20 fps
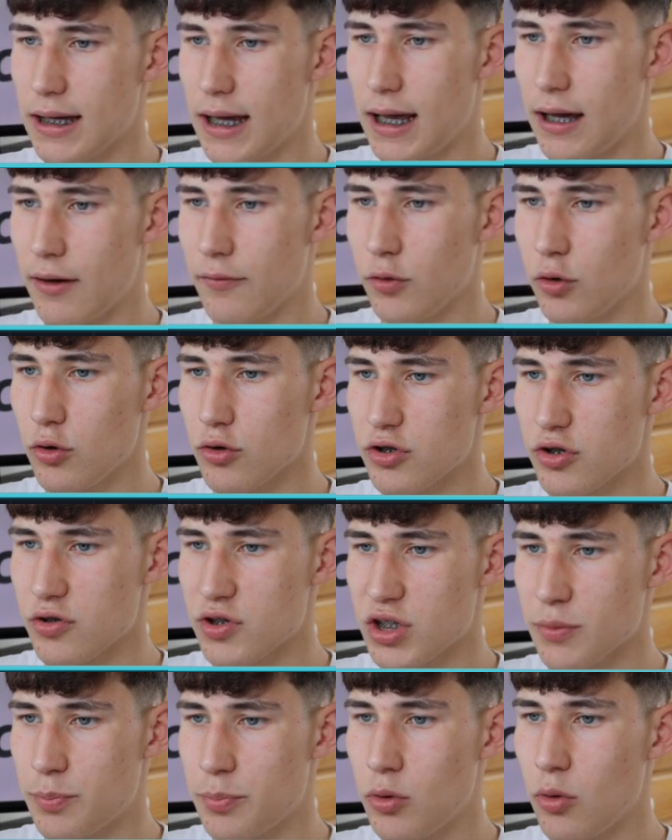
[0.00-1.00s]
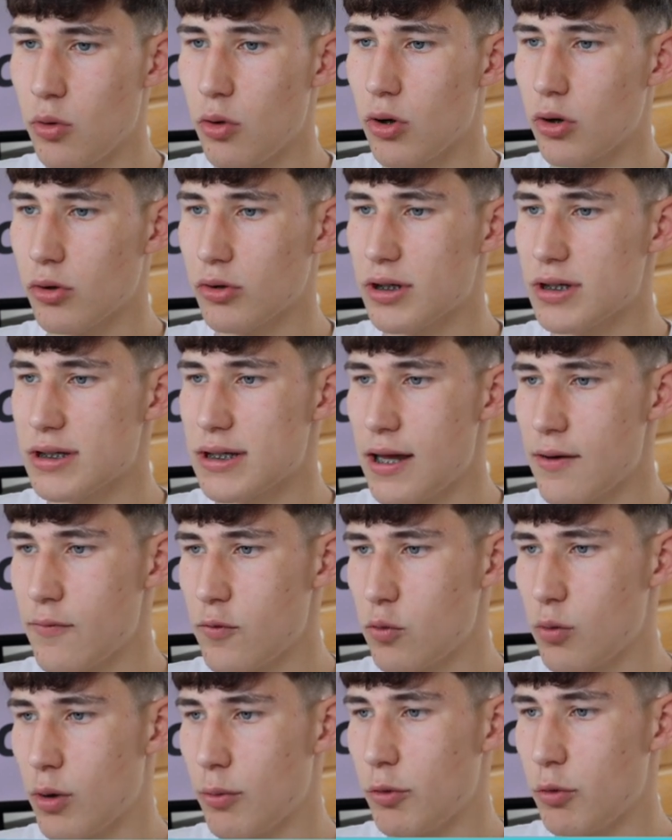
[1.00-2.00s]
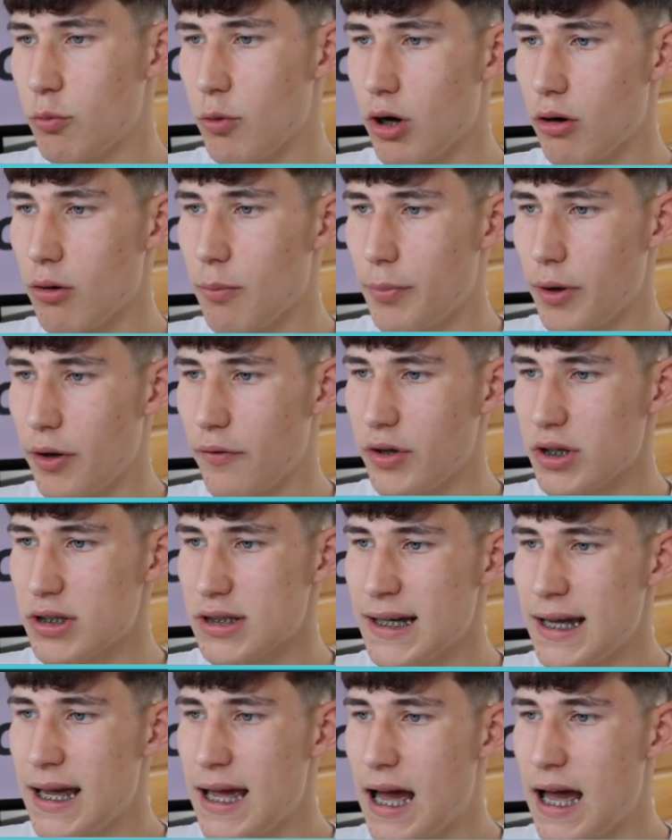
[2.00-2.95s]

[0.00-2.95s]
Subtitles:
have lots of support along this level when we were above it,